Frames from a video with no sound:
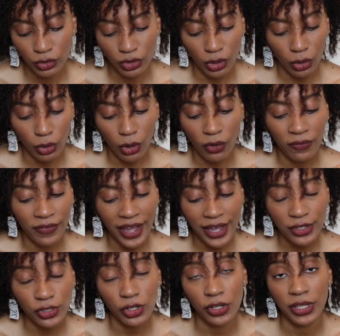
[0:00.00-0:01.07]
Don't go
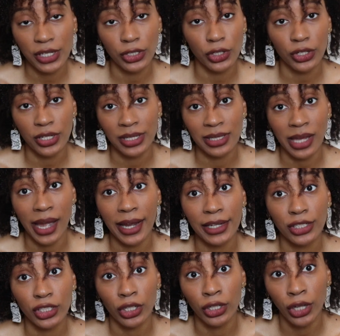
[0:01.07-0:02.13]
faster than you're
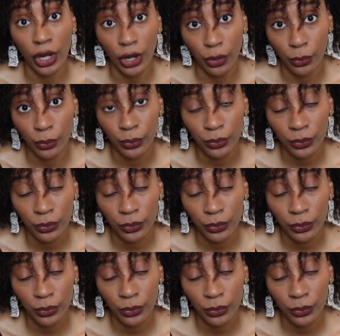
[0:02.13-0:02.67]
designed to go.